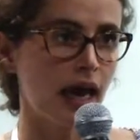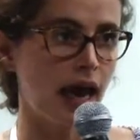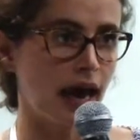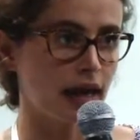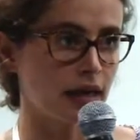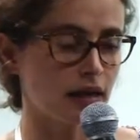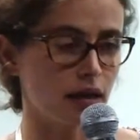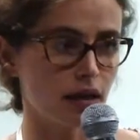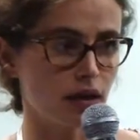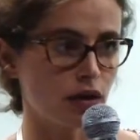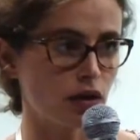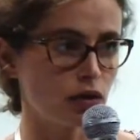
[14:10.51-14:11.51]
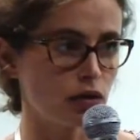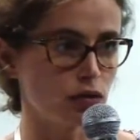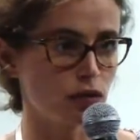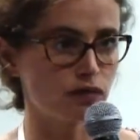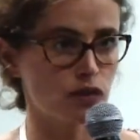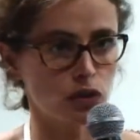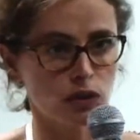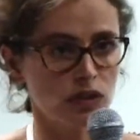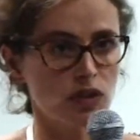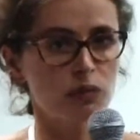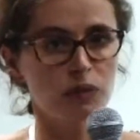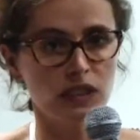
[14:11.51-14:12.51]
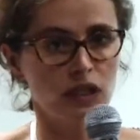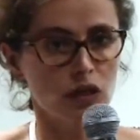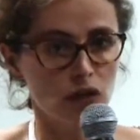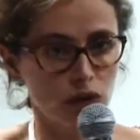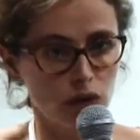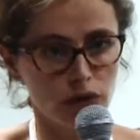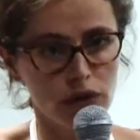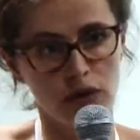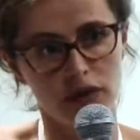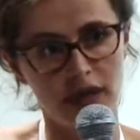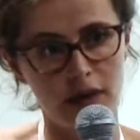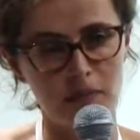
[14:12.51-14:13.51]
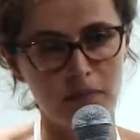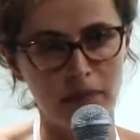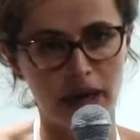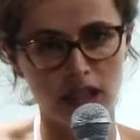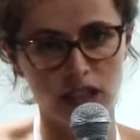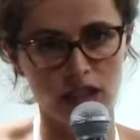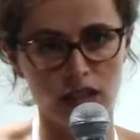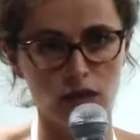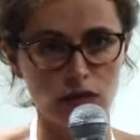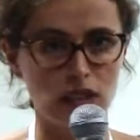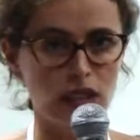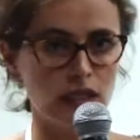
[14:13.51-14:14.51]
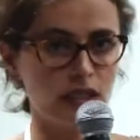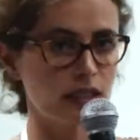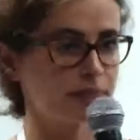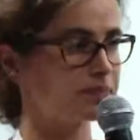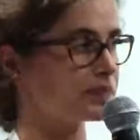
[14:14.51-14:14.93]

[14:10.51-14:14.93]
and you've chosen a particular courier that matches those needs.